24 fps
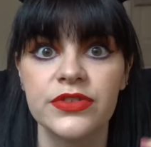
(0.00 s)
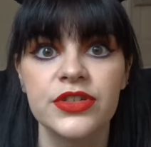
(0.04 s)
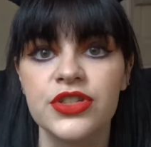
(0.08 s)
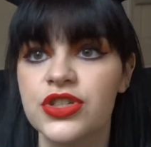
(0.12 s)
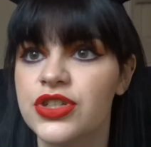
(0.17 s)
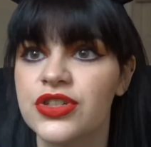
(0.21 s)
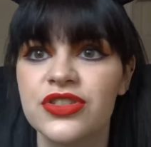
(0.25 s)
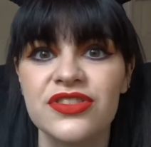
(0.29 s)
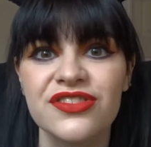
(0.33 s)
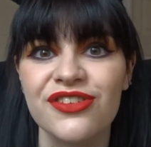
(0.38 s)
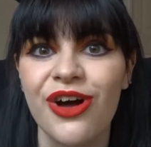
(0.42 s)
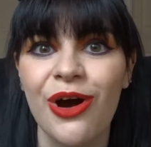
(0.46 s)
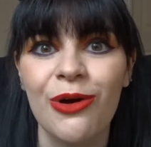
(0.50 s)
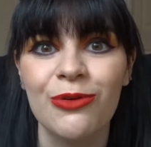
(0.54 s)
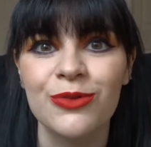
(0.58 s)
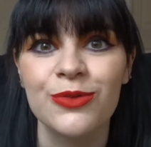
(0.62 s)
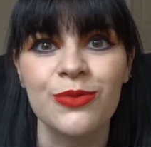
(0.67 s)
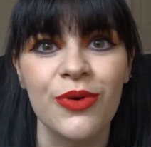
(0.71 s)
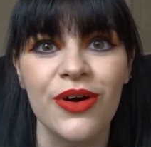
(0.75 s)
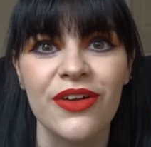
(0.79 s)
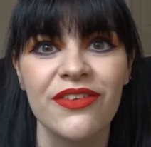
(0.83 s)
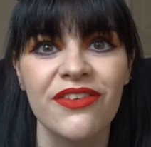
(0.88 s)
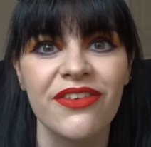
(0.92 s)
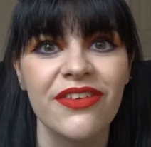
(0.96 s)
She doesn't hold the
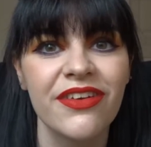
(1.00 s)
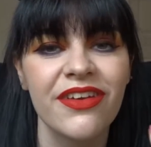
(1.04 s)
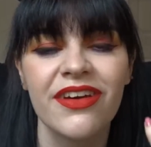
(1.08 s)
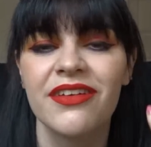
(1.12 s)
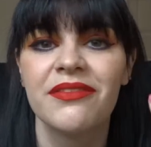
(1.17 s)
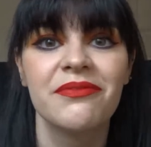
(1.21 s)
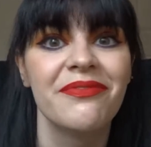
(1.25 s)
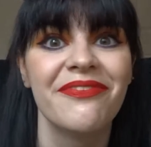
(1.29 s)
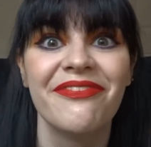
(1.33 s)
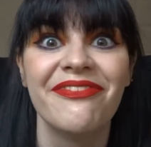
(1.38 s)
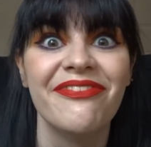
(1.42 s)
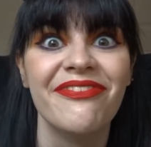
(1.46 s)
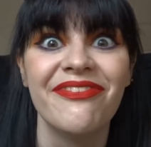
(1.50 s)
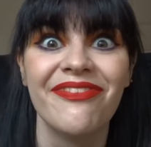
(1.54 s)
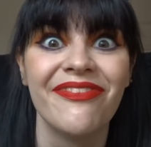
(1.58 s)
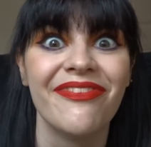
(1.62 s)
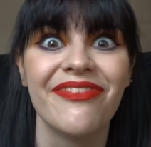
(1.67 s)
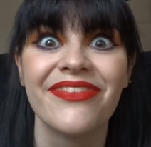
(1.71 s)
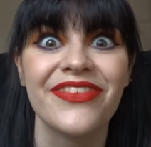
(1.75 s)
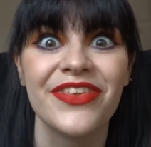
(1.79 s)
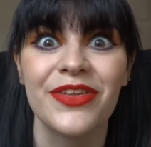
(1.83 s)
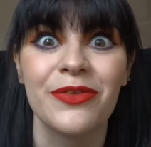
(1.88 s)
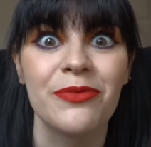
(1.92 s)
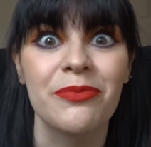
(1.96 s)
wand,
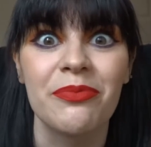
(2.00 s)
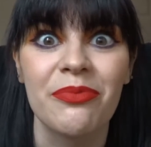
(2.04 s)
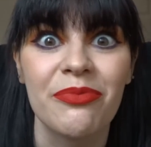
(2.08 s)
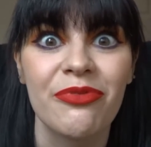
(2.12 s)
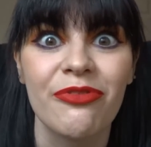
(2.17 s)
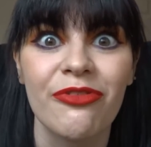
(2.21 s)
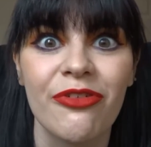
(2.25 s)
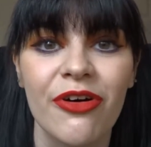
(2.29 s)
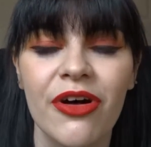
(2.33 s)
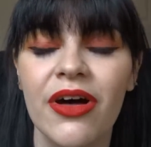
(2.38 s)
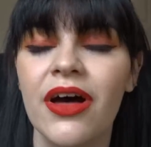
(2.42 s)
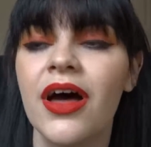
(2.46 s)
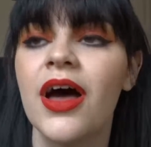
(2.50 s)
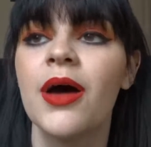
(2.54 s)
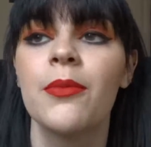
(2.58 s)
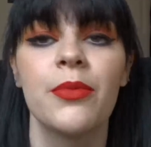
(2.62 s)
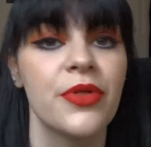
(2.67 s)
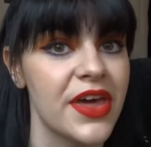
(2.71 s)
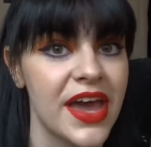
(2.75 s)
but